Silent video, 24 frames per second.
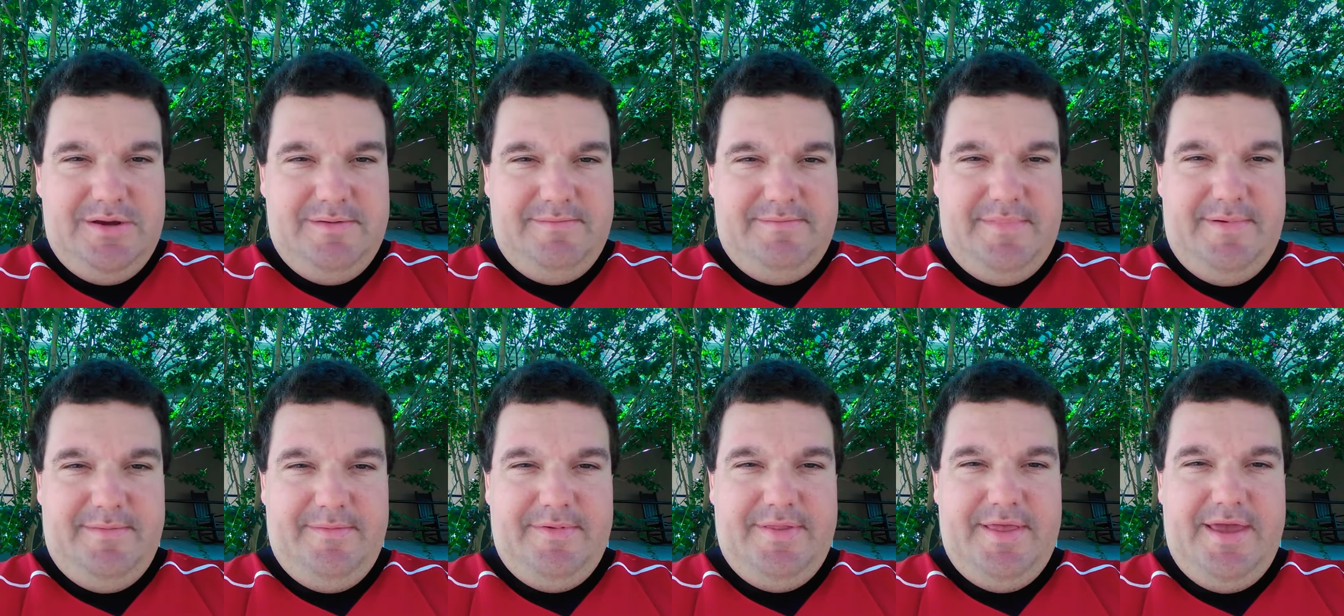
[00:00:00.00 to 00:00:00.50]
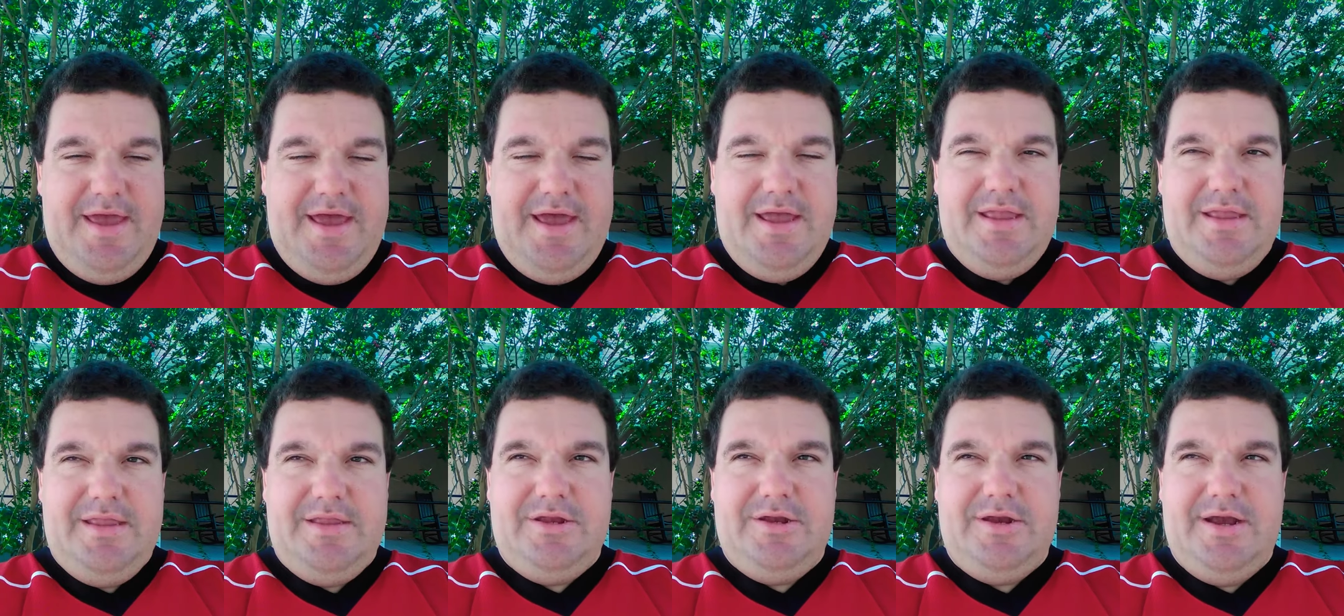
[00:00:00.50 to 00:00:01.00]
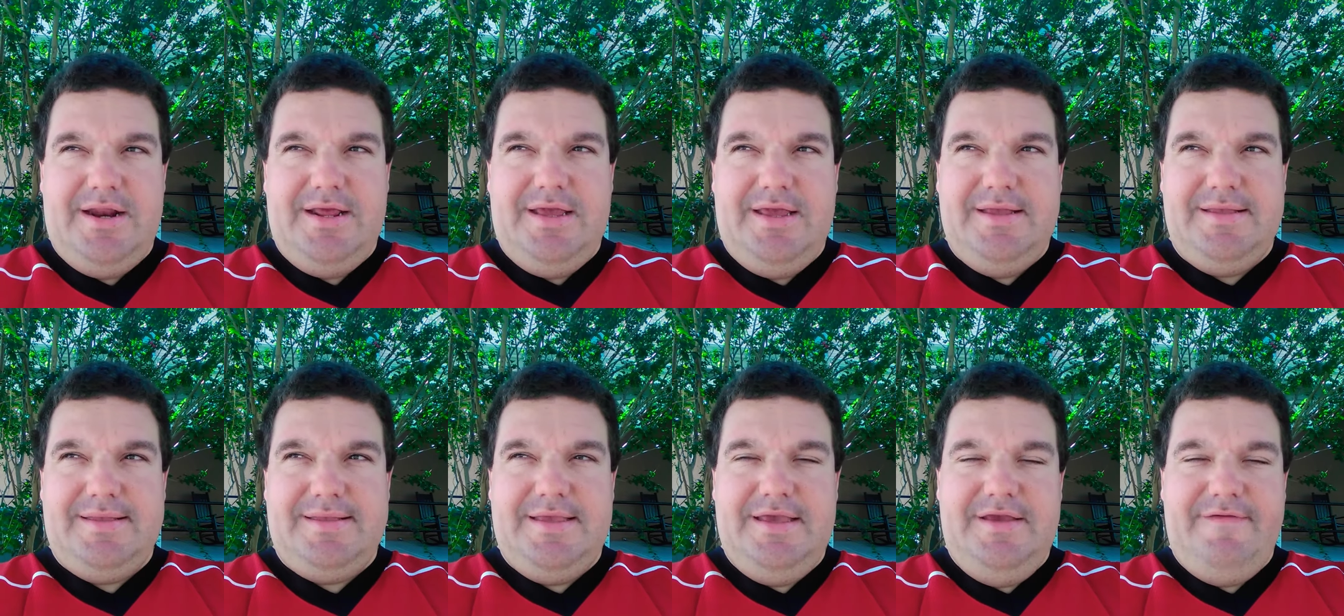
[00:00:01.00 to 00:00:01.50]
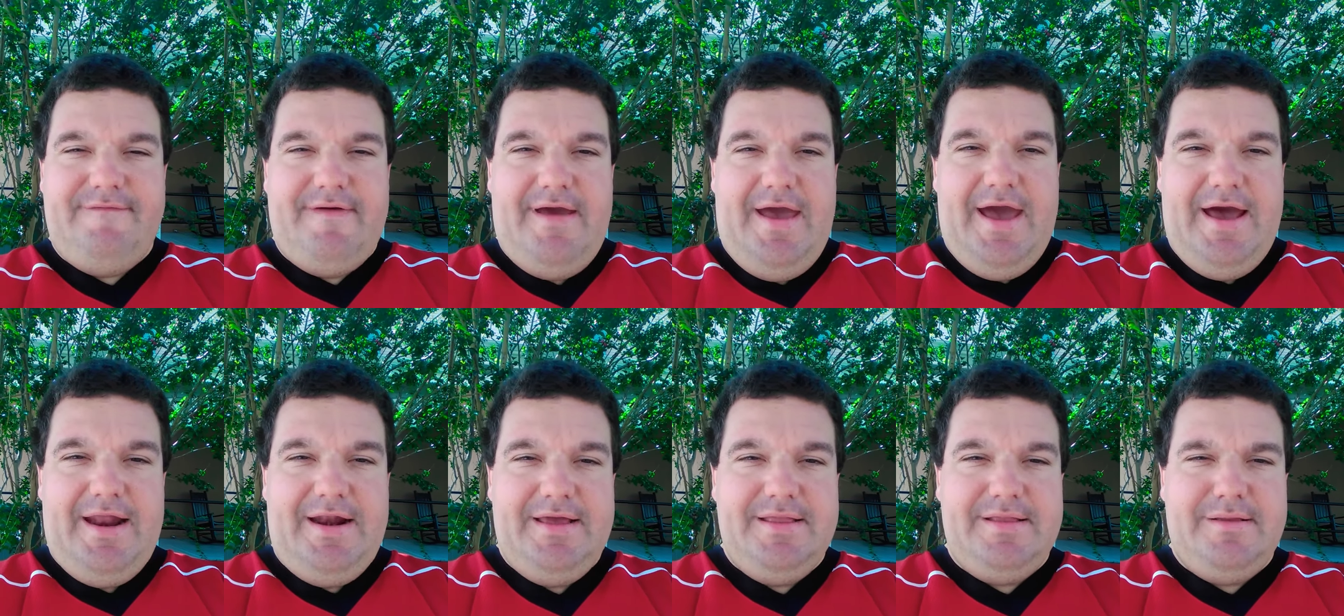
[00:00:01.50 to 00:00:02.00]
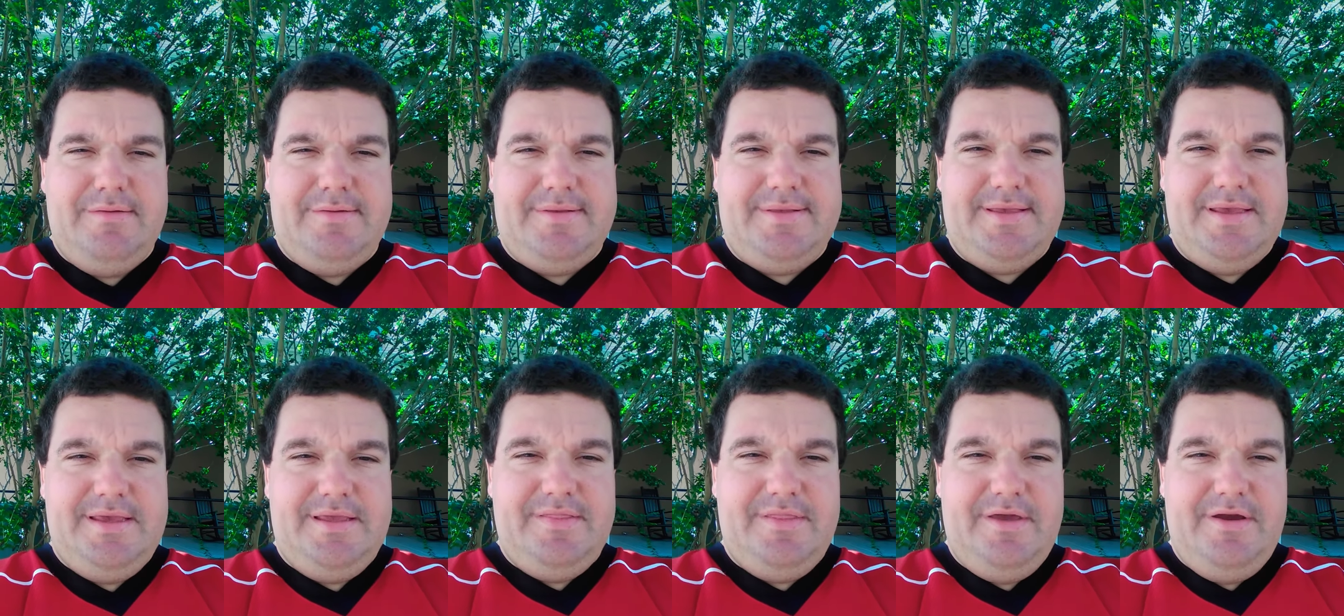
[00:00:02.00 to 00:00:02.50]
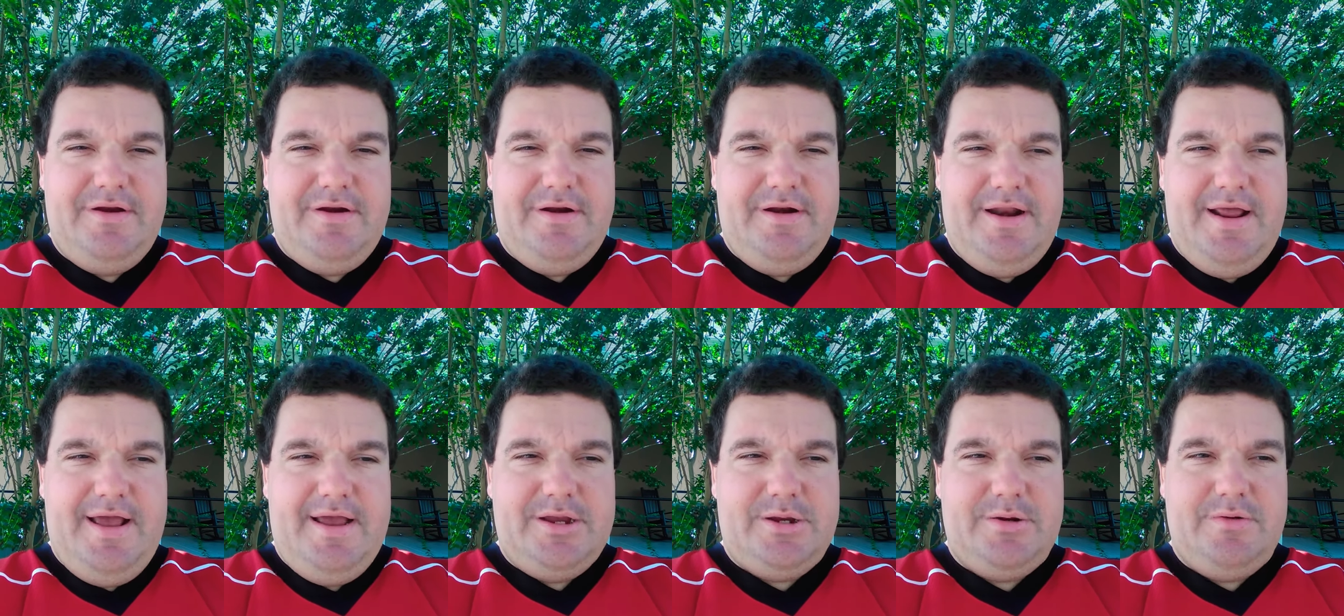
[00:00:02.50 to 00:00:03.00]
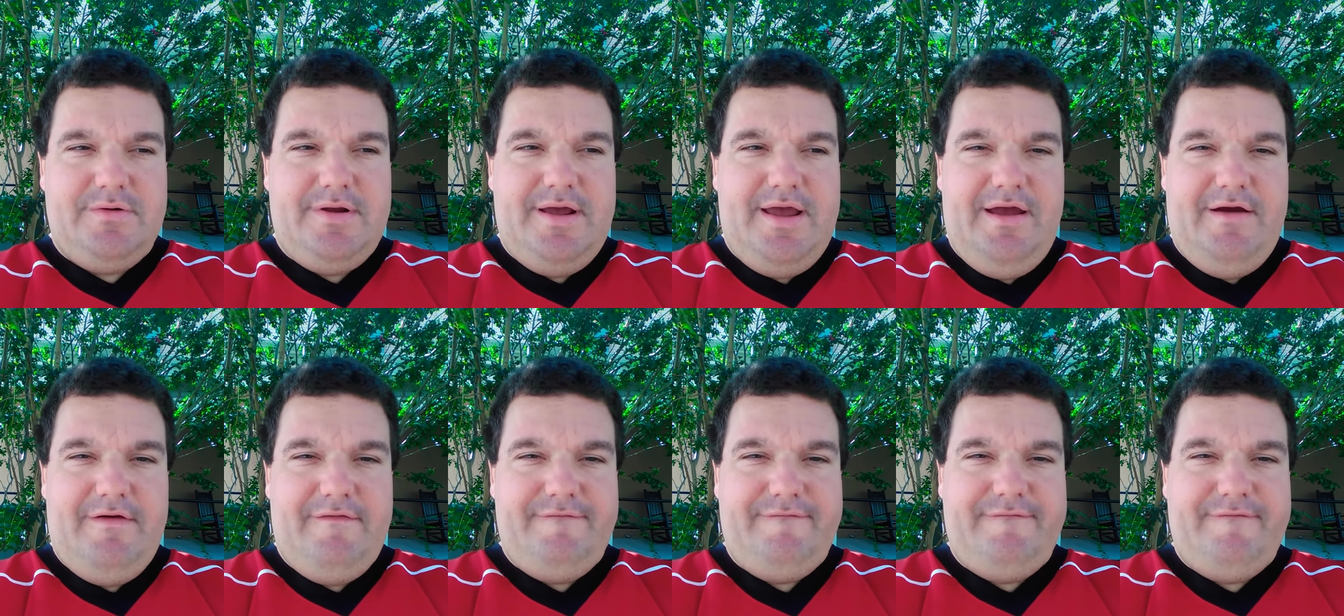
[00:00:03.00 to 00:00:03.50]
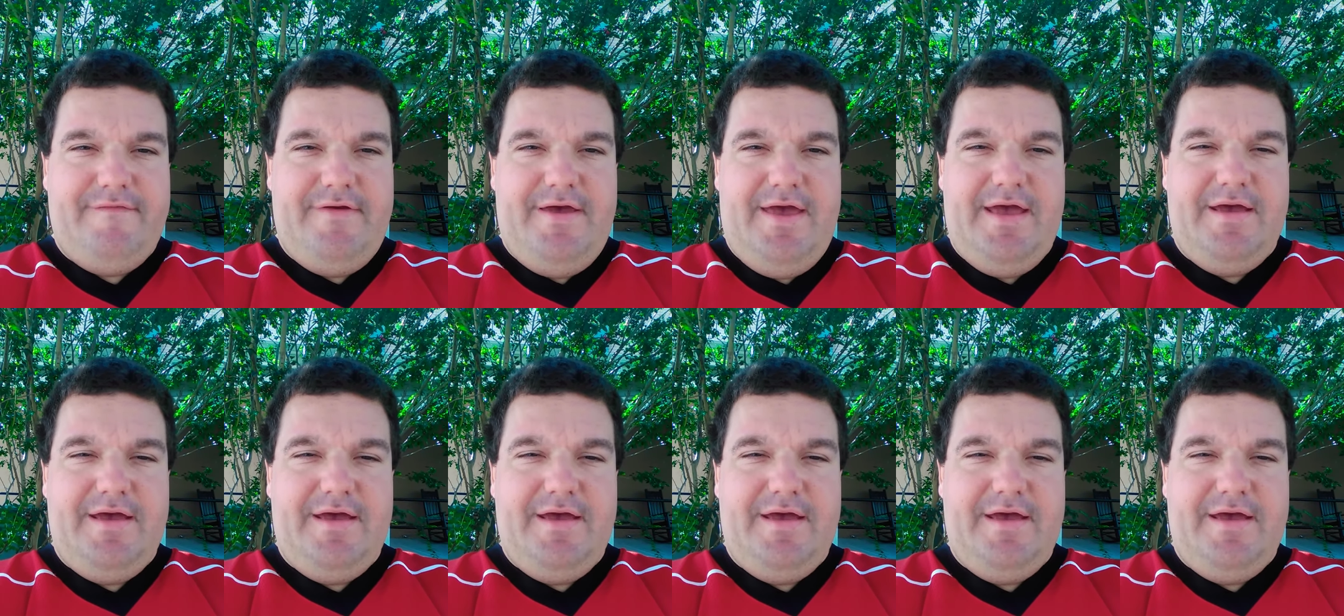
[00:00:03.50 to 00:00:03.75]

Remember they had tried to get Steve Allen to sing their natural ounce.